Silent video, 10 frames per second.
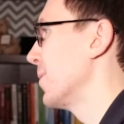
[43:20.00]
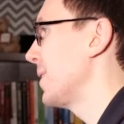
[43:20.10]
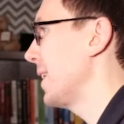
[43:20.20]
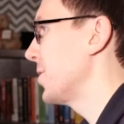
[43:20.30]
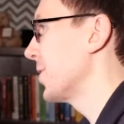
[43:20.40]

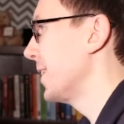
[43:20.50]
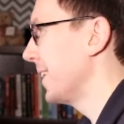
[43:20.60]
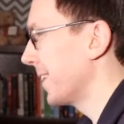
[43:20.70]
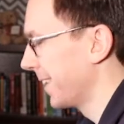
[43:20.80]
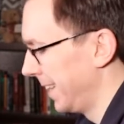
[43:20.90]
notation
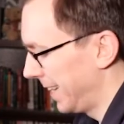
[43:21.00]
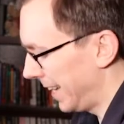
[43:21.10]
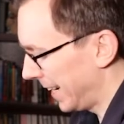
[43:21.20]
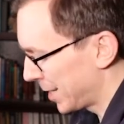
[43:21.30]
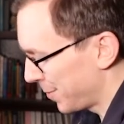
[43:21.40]
here.
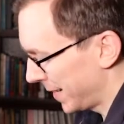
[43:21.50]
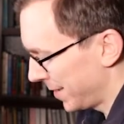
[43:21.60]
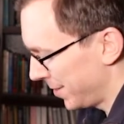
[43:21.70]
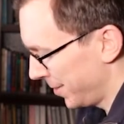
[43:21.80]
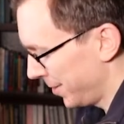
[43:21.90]
I guess we
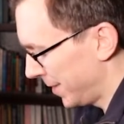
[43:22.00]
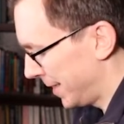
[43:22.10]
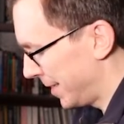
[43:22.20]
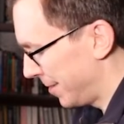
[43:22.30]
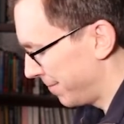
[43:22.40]
can do
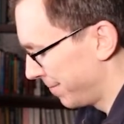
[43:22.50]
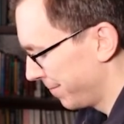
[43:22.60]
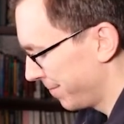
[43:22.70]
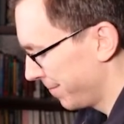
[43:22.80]
um,